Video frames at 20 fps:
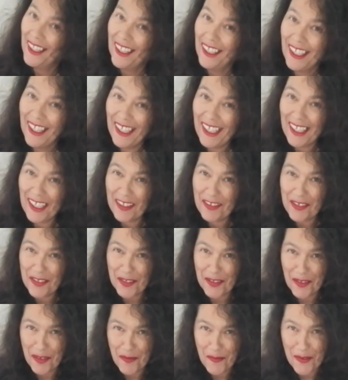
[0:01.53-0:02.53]
Hello,
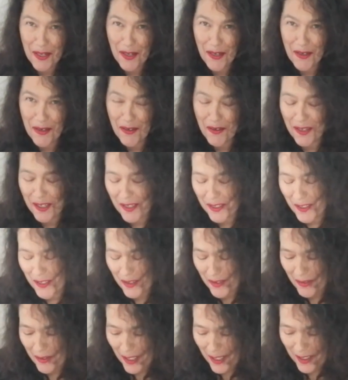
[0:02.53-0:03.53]
Scorpio,
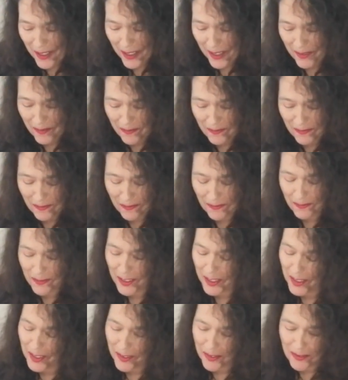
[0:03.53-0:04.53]
and welcome
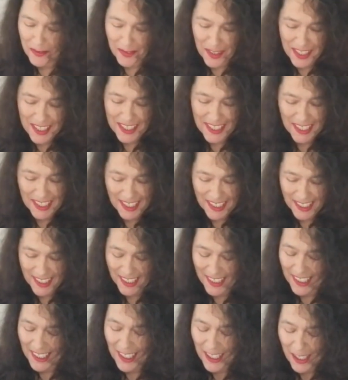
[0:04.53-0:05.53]
to your
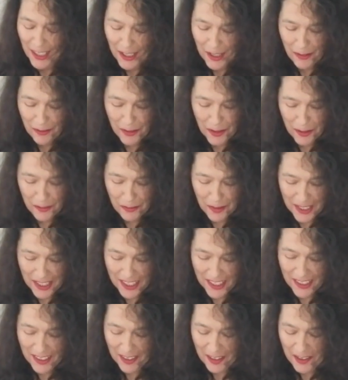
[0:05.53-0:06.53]
reading for the
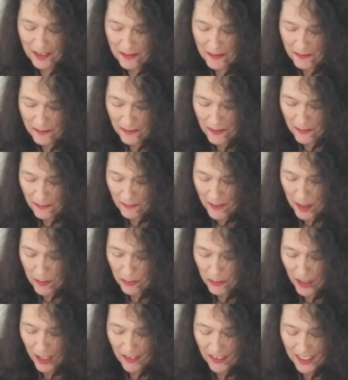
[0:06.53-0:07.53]
week of
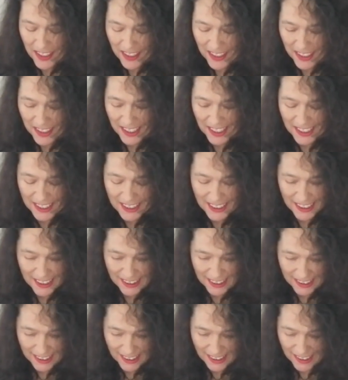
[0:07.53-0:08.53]
February the
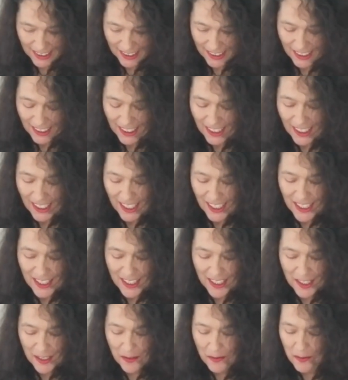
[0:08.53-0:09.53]
19th.
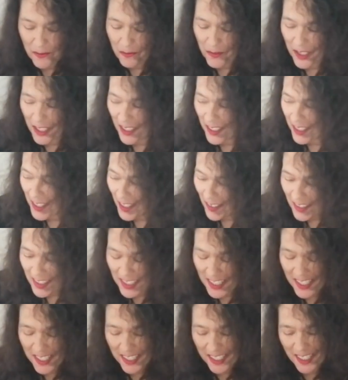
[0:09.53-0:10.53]
So we are
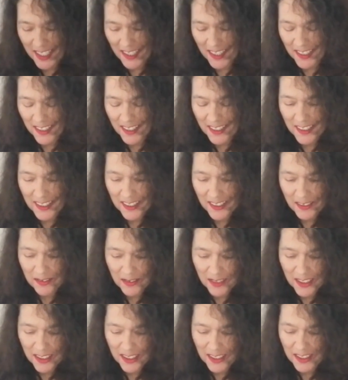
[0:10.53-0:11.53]
going to start
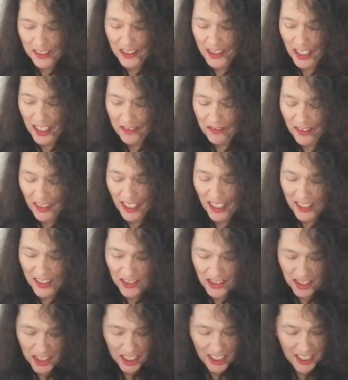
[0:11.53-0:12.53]
with the general
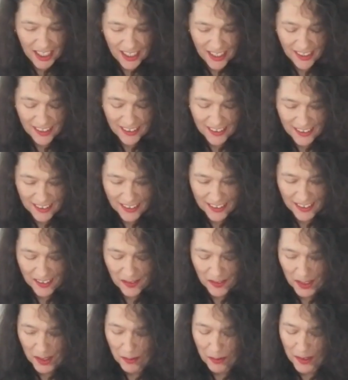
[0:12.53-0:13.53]
energy
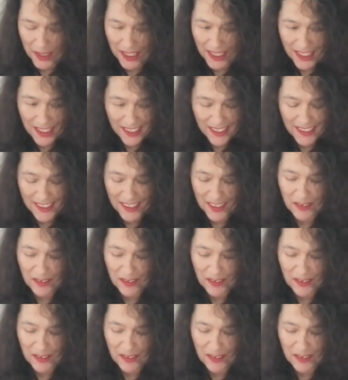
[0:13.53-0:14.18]
for the week.